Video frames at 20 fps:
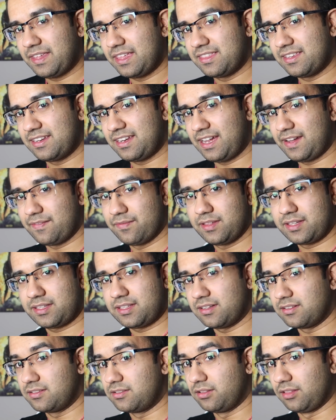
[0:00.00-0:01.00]
and then have like
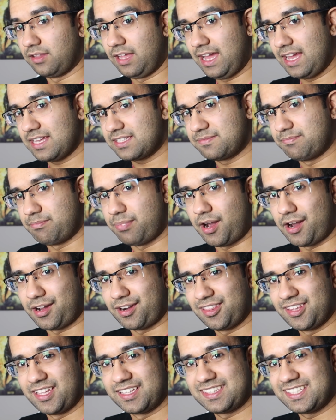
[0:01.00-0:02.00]
a glass
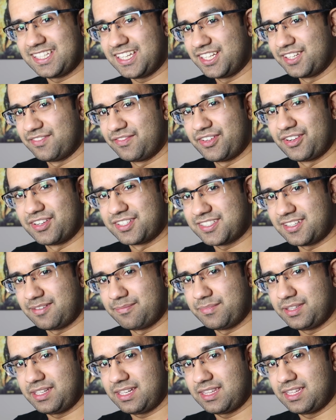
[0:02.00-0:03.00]
bottle at the end of it or
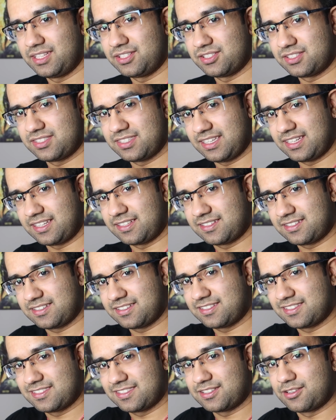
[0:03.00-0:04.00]
something and then just like
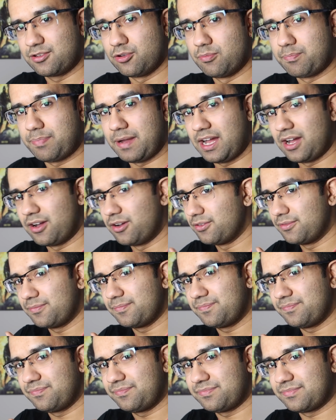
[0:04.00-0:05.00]
scoop
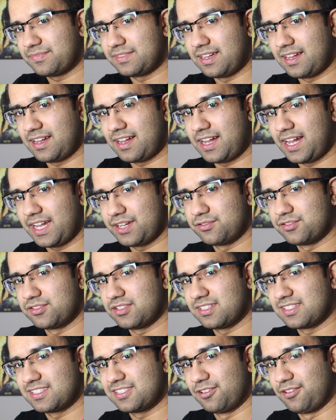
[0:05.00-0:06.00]
out the
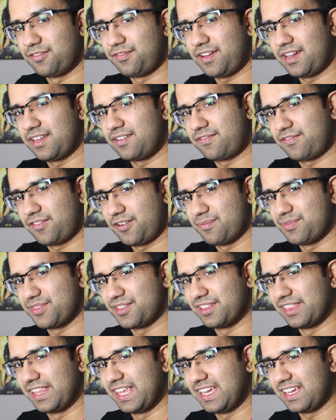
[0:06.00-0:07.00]
hydrogen sulfide from
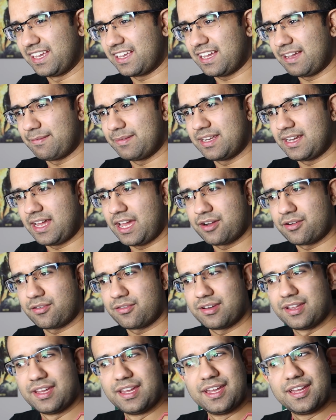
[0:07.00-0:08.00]
the lake? I mean, I
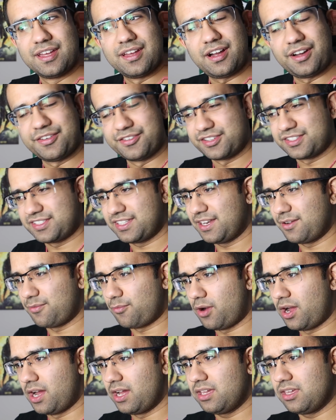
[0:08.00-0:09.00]
don't understand
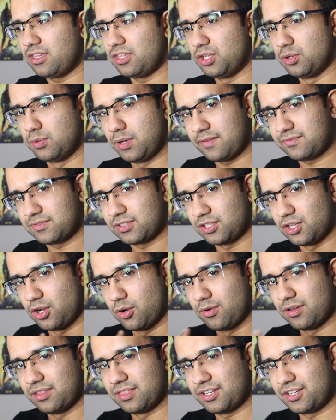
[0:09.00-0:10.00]
why you have to
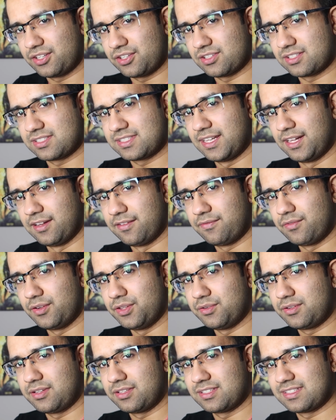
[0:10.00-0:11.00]
go in there yourself when
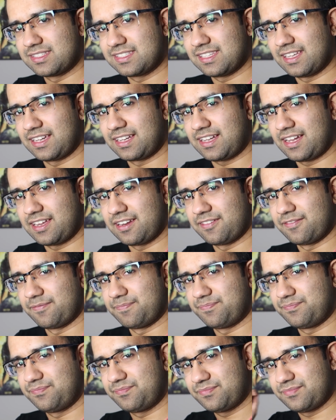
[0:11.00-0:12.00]
you can just like kind
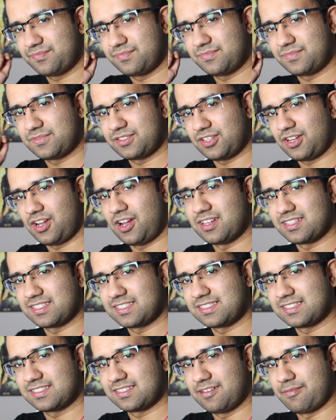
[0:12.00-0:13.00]
of
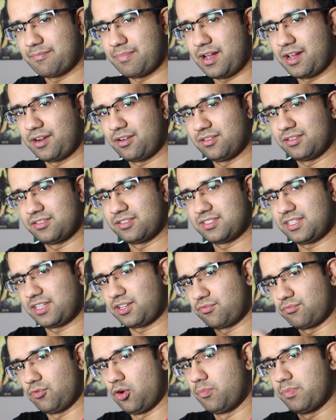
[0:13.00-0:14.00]
toss a bottle and just
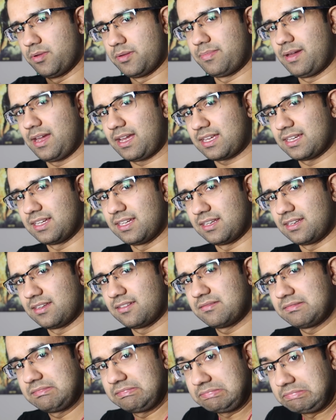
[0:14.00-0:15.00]
like rope it back
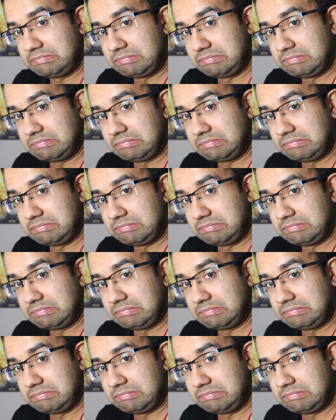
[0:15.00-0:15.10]
in.